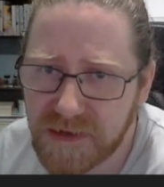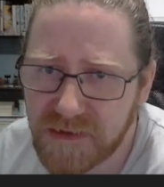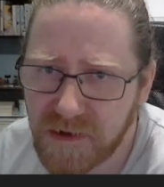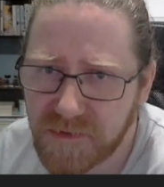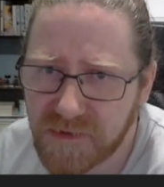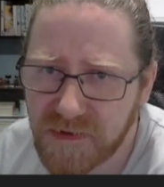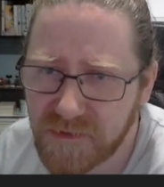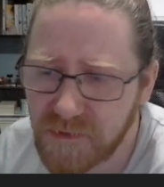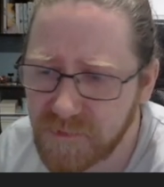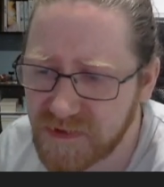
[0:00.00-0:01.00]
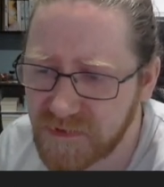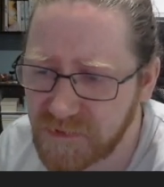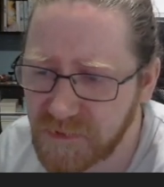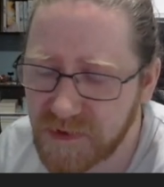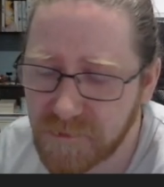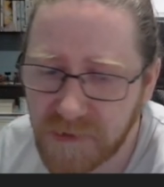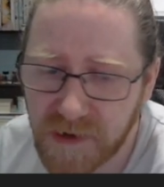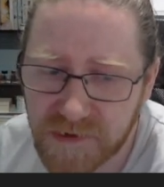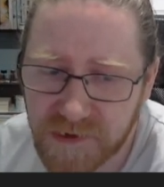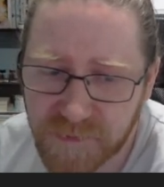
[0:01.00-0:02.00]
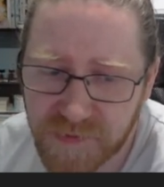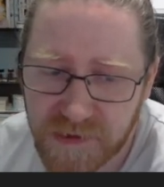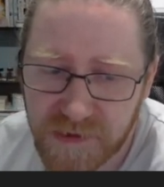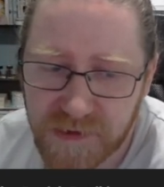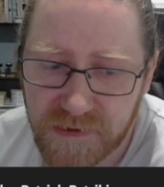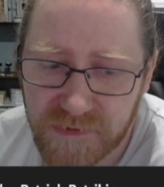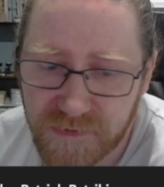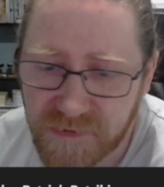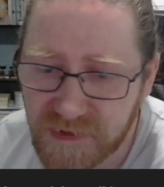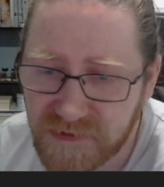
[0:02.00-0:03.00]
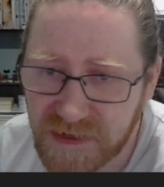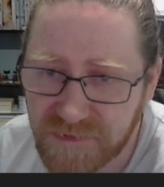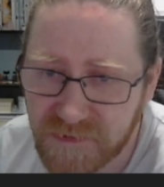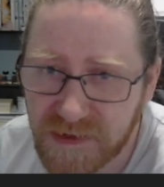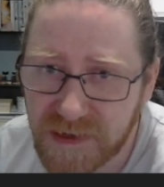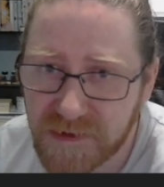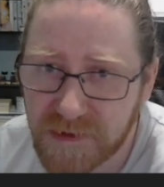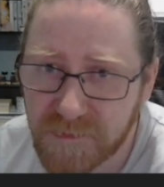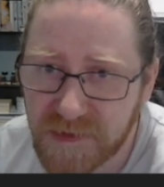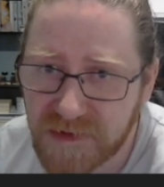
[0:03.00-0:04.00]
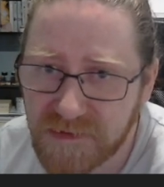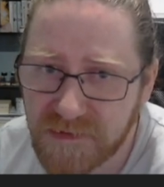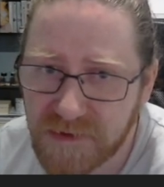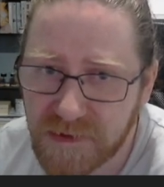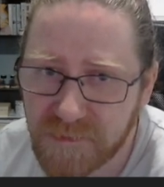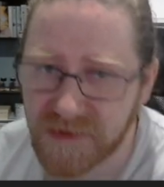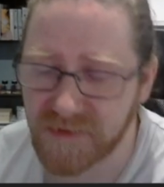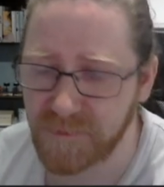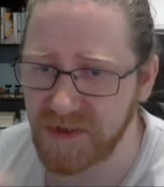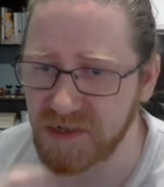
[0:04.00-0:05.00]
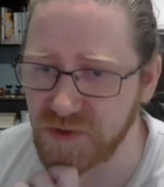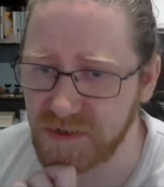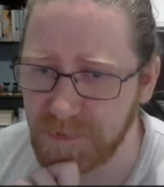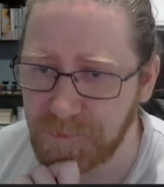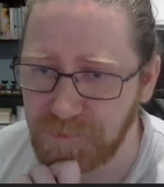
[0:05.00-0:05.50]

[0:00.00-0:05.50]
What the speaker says: After this combat, I think we can buy up to the next level and place Pikachu in.